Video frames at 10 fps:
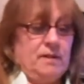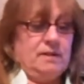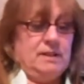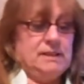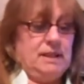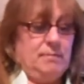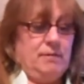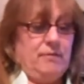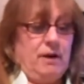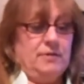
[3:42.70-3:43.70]
This can be
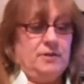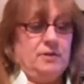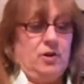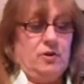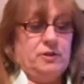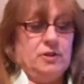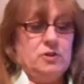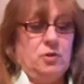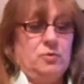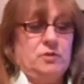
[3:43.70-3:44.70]
found on the
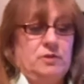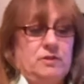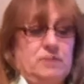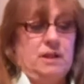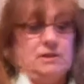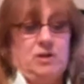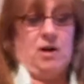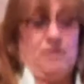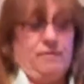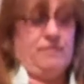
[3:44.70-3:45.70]
organdonor.gov.